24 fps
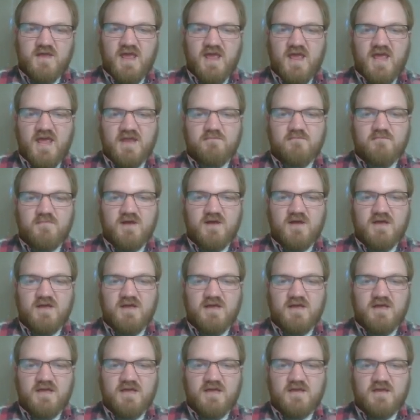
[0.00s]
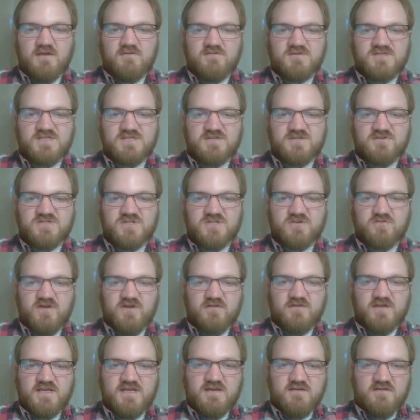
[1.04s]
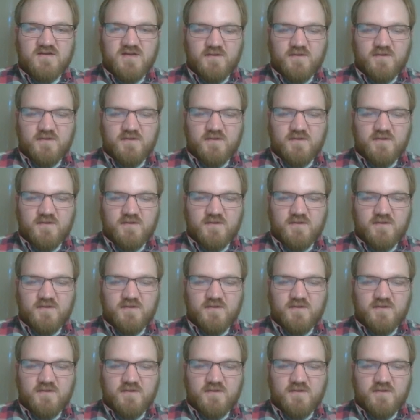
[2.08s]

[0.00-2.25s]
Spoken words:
add my resistors to ground here,